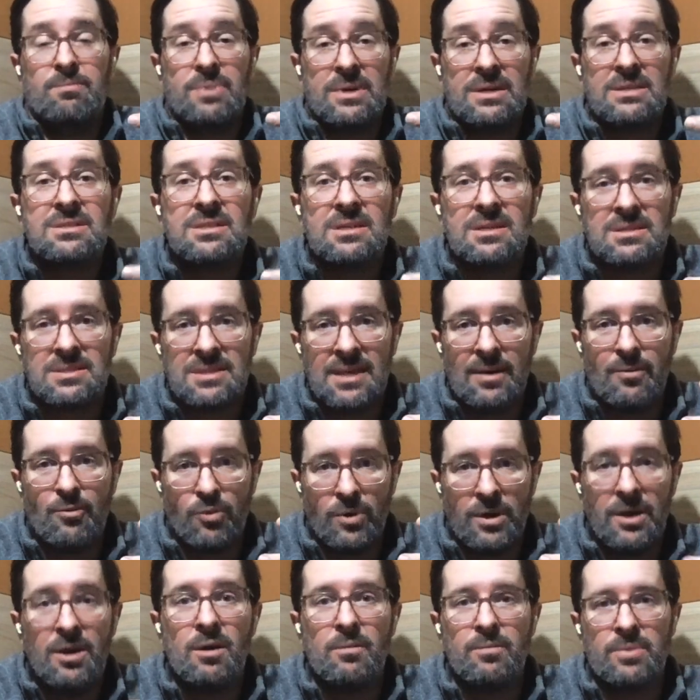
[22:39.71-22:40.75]
the business
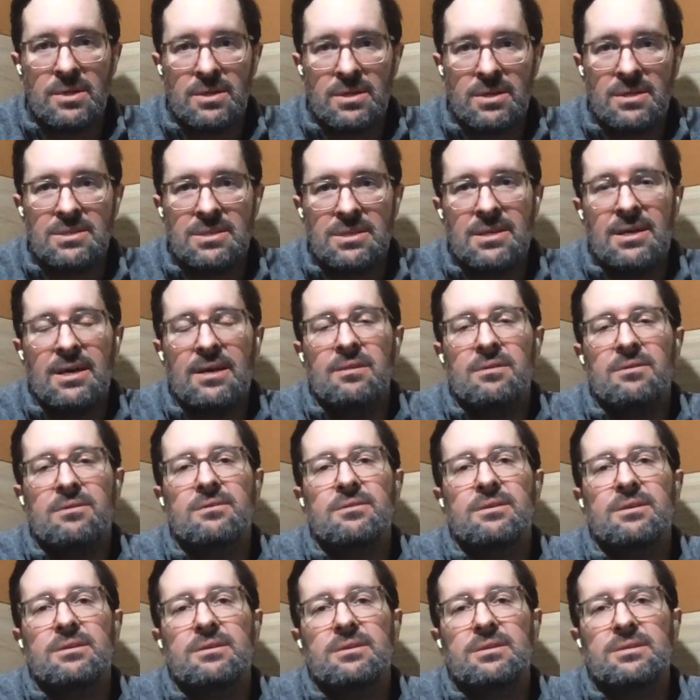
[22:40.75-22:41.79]
that we are building
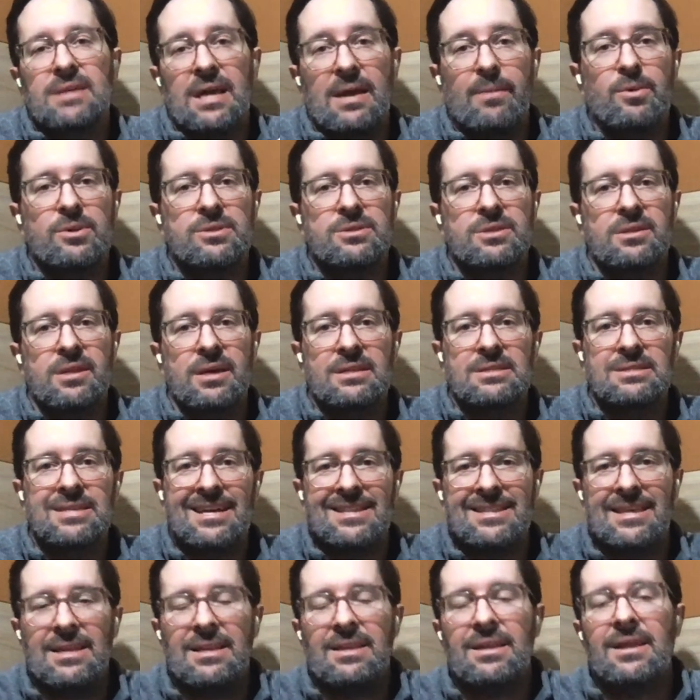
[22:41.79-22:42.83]
together, and is able to then
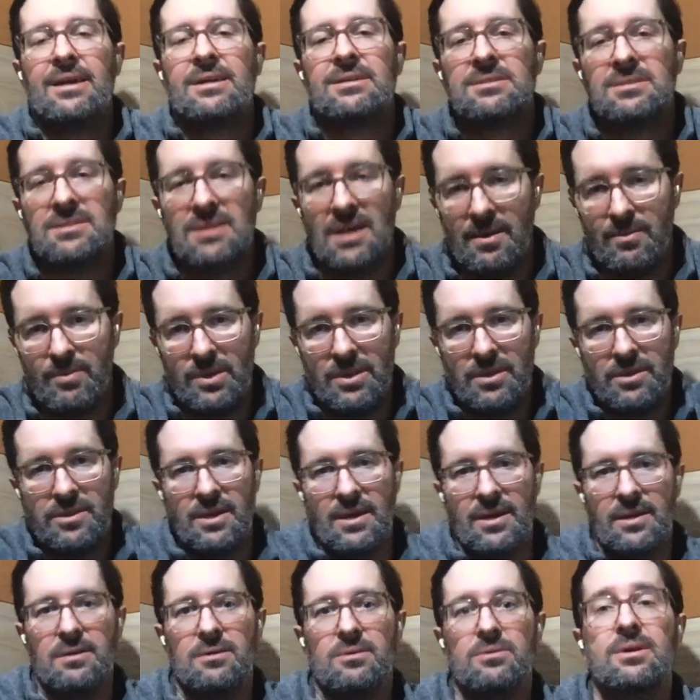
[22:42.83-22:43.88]
take that next step and
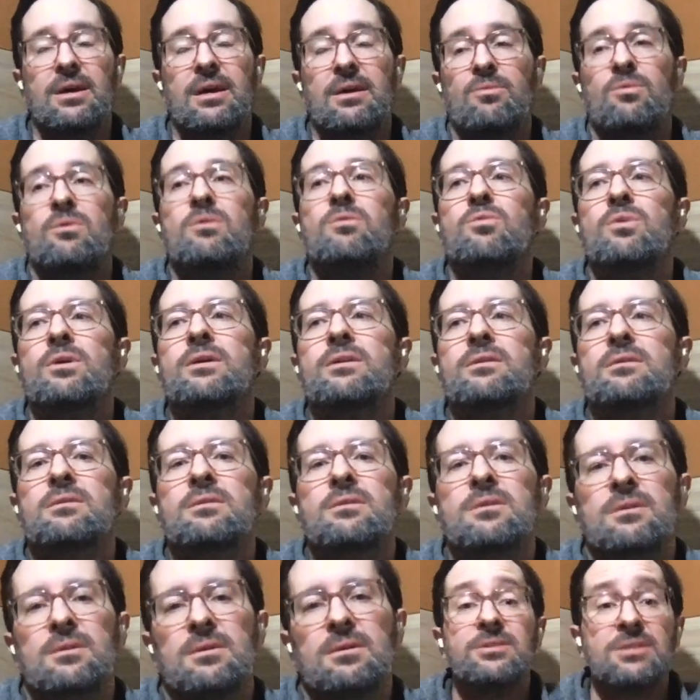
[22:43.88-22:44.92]
think, okay, well,
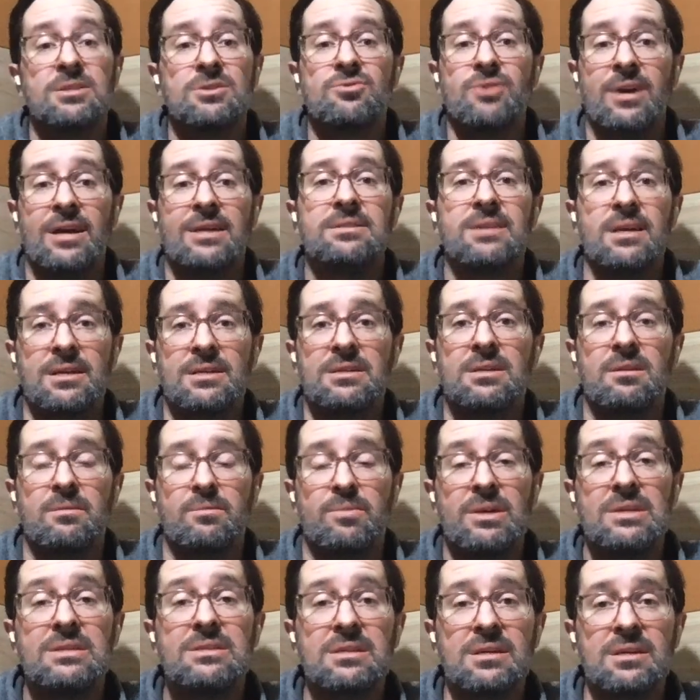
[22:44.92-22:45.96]
how does this translate into
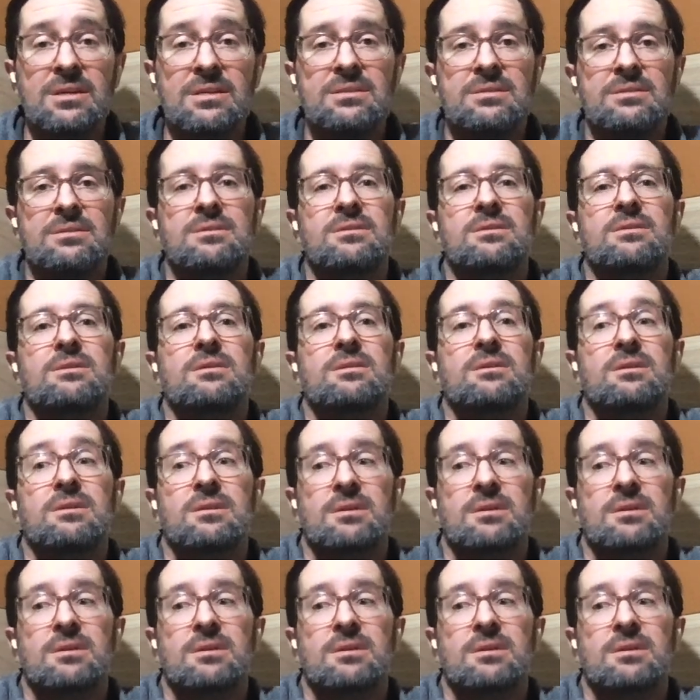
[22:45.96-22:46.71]
the business?